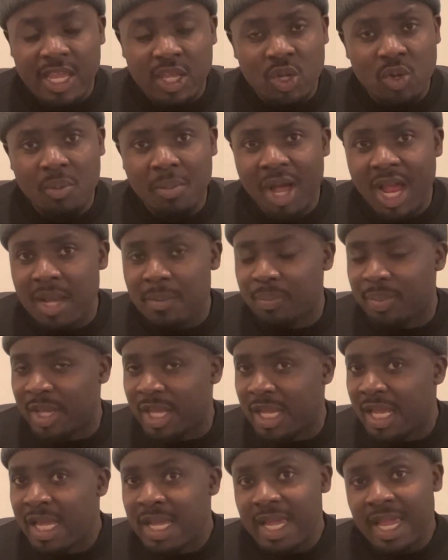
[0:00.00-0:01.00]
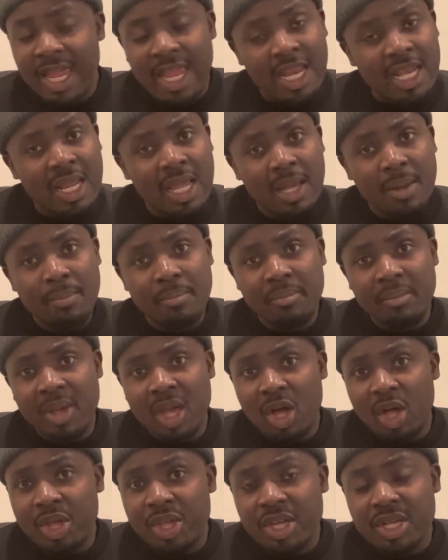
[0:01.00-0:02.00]
You might be in
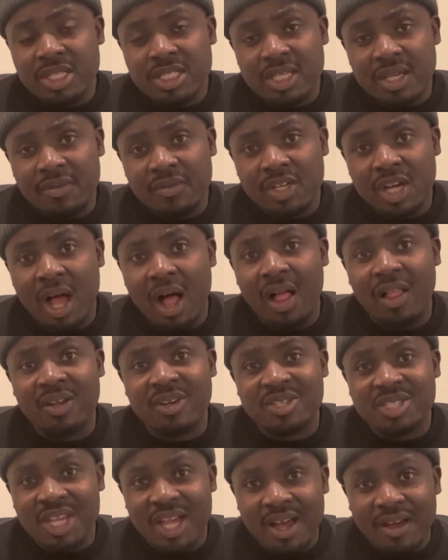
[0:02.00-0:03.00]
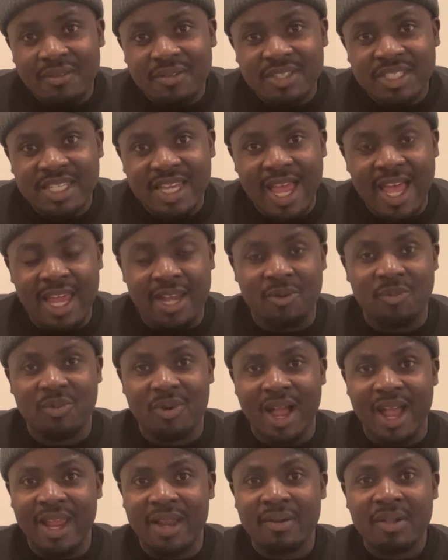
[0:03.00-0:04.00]
millions of dollars of debt,
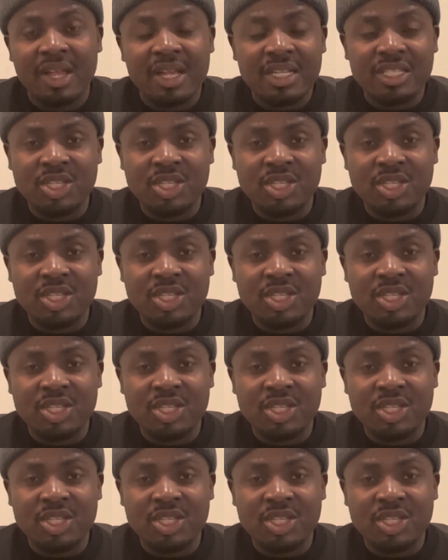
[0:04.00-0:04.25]
right,